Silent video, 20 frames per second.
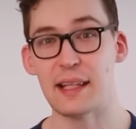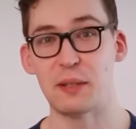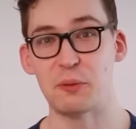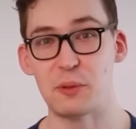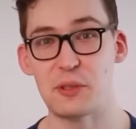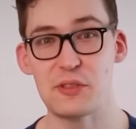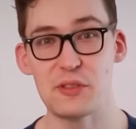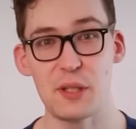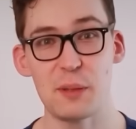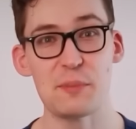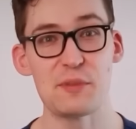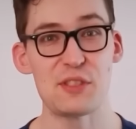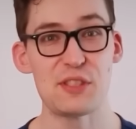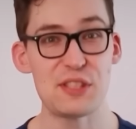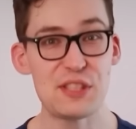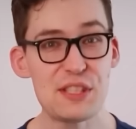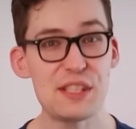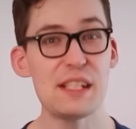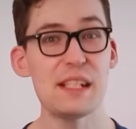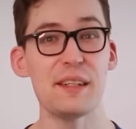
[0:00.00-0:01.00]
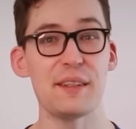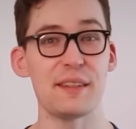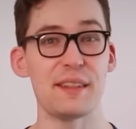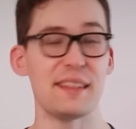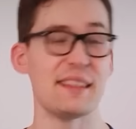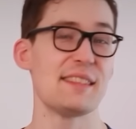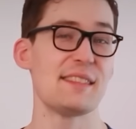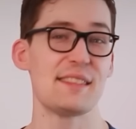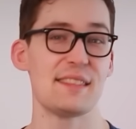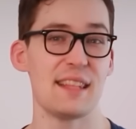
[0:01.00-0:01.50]
with some
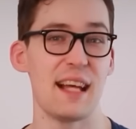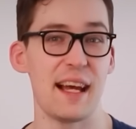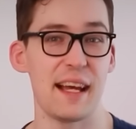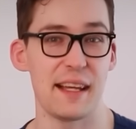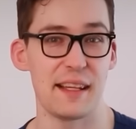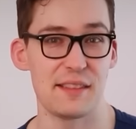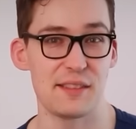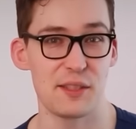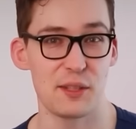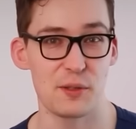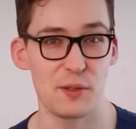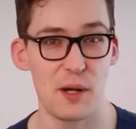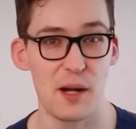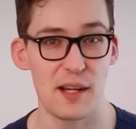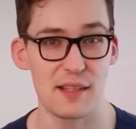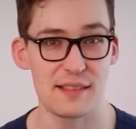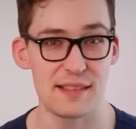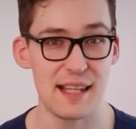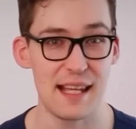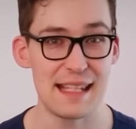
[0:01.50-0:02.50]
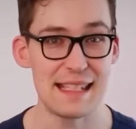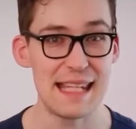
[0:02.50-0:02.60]
serious science across